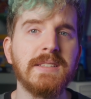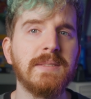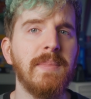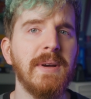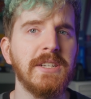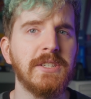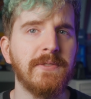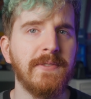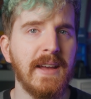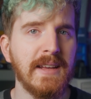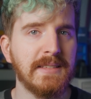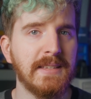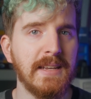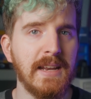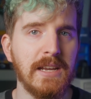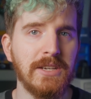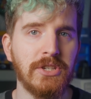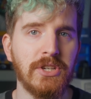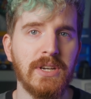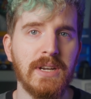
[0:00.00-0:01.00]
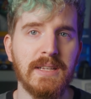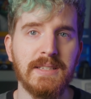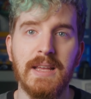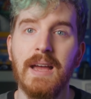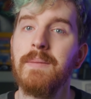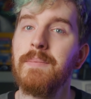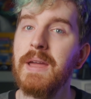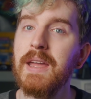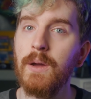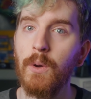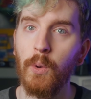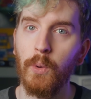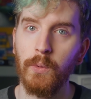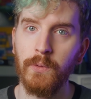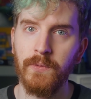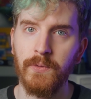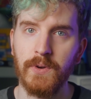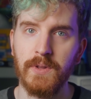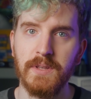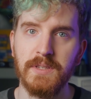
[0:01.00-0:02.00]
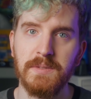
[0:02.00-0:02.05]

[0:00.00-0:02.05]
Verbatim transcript: as much fascination as I may hold for